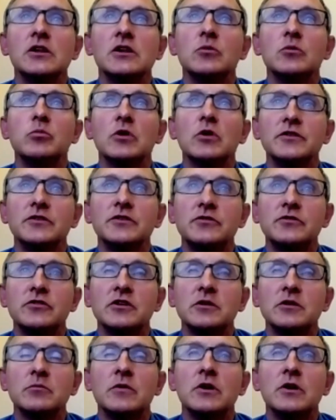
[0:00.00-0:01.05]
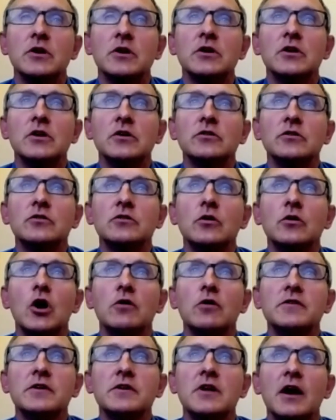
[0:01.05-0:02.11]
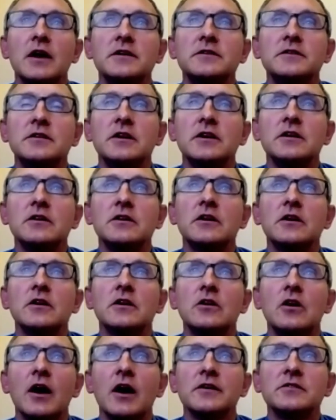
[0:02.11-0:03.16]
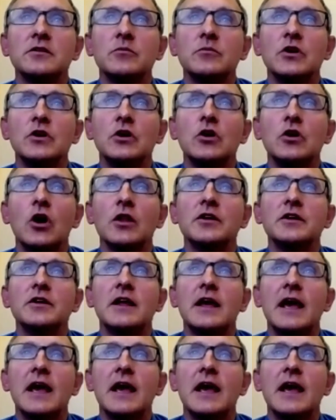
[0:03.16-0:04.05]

in the bloodstream. So COVID-19 can cause something called an